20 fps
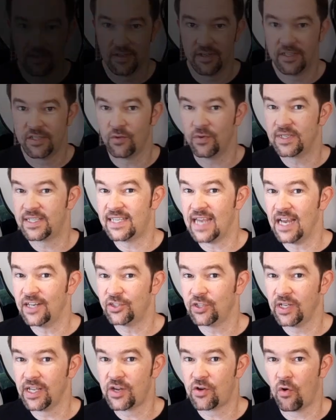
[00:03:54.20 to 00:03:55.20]
So
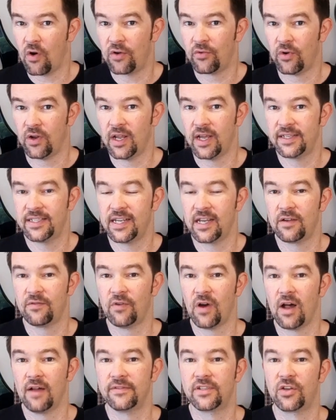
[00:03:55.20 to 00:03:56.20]
essentially, coin roll hunting
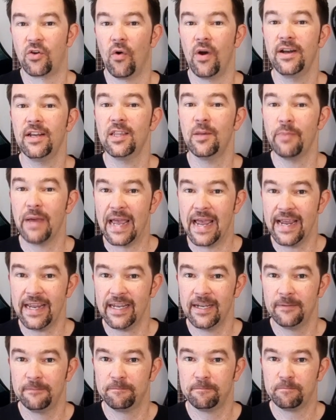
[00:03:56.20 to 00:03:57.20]
involves going to the bank